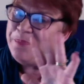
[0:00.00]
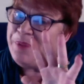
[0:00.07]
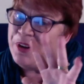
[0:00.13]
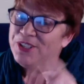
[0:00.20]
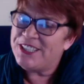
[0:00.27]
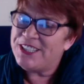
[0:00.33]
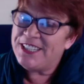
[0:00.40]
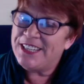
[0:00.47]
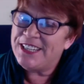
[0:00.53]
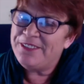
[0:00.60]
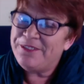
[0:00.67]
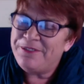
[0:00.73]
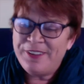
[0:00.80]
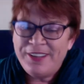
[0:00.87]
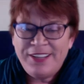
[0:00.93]

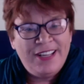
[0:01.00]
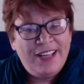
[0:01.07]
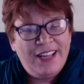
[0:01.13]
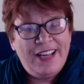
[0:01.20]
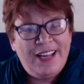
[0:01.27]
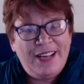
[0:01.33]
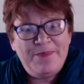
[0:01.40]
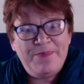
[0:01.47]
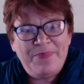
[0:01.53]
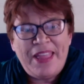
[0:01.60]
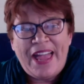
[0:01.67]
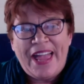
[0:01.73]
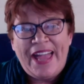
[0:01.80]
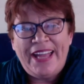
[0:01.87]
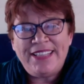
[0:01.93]
positive, and
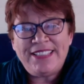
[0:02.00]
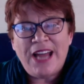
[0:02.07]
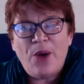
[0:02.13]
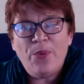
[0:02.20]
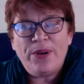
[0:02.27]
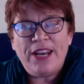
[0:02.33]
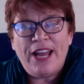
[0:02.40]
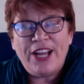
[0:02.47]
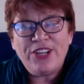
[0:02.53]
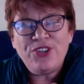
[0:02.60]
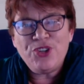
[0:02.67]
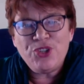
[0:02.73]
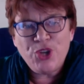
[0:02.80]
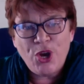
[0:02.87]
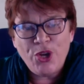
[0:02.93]
I would like to
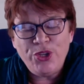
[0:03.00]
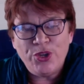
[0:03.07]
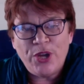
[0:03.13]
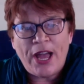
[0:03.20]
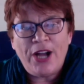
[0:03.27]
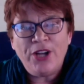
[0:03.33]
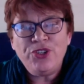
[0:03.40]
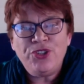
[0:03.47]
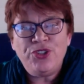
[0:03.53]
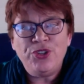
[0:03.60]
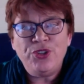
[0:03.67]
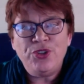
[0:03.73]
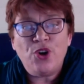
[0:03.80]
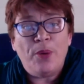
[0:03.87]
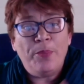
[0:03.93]
show you how to
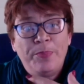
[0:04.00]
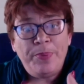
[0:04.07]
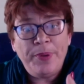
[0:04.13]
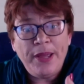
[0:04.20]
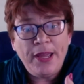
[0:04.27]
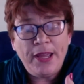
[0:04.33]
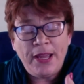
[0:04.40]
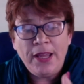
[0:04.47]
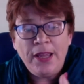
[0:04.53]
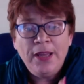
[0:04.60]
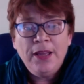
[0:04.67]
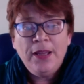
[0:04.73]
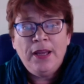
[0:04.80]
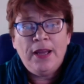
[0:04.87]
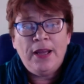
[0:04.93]
compare
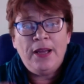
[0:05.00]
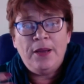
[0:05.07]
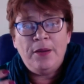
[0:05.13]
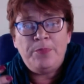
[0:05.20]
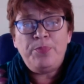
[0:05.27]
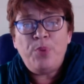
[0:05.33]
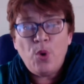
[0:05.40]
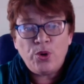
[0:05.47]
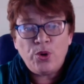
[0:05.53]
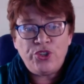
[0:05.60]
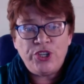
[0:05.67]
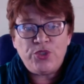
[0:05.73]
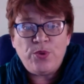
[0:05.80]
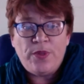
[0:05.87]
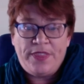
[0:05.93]
a
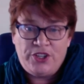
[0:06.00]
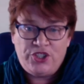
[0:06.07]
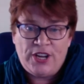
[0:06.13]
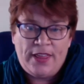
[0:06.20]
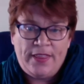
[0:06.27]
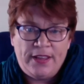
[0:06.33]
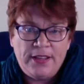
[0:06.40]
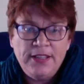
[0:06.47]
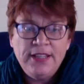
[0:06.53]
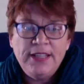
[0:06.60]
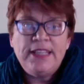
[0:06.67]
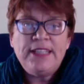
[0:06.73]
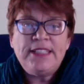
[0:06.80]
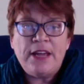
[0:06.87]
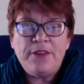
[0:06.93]
portrait with each other.
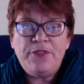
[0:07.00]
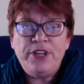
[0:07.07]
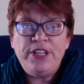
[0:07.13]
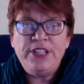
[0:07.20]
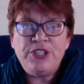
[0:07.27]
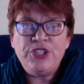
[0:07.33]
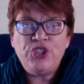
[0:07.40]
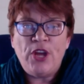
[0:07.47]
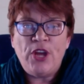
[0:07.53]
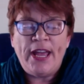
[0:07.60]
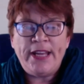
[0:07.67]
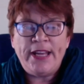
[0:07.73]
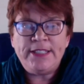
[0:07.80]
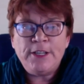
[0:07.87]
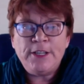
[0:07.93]
Say, for instance, you
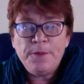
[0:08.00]
had